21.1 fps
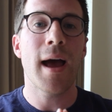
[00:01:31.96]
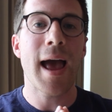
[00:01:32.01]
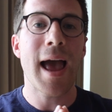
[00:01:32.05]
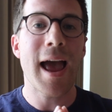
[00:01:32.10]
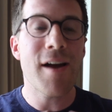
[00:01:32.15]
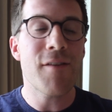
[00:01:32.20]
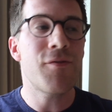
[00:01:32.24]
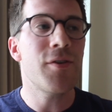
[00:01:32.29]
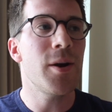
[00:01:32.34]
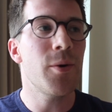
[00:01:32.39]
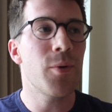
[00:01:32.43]

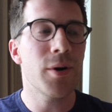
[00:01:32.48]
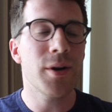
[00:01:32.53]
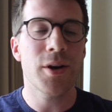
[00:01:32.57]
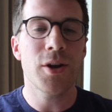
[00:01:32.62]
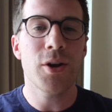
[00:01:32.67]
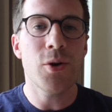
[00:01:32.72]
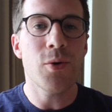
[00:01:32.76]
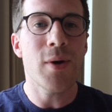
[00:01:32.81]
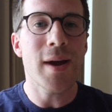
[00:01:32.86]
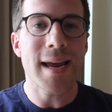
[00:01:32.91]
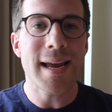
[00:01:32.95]
Everyone
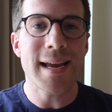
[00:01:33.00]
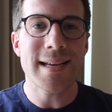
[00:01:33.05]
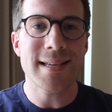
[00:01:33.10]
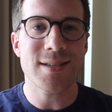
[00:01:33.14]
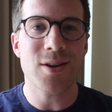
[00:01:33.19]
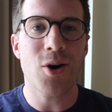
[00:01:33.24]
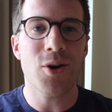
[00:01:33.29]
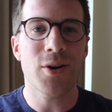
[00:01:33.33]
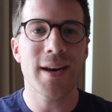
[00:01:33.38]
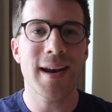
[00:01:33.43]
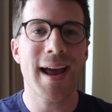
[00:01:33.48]
who is
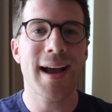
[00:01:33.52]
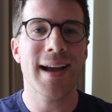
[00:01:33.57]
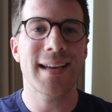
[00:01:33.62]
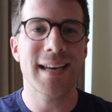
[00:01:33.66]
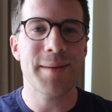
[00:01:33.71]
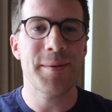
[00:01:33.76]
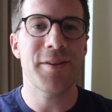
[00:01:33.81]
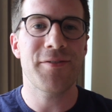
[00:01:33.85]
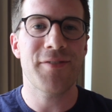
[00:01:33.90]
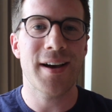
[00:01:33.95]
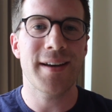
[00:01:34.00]
on an
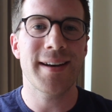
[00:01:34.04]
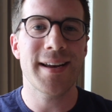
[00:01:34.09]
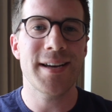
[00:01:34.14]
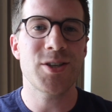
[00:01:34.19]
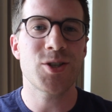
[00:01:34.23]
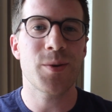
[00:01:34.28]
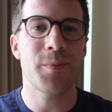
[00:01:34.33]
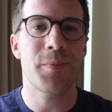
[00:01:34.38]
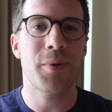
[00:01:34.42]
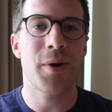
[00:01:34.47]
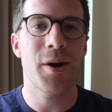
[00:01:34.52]
Academic
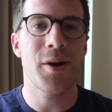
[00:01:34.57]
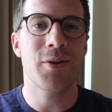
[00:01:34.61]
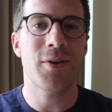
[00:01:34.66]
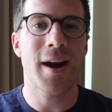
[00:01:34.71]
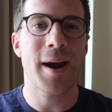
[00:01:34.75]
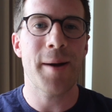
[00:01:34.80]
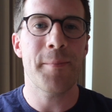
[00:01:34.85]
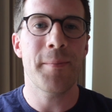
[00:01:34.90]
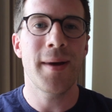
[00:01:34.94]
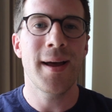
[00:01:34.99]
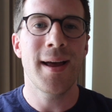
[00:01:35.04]
Foundation
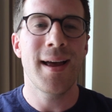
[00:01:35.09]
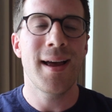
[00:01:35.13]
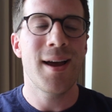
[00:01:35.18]
program,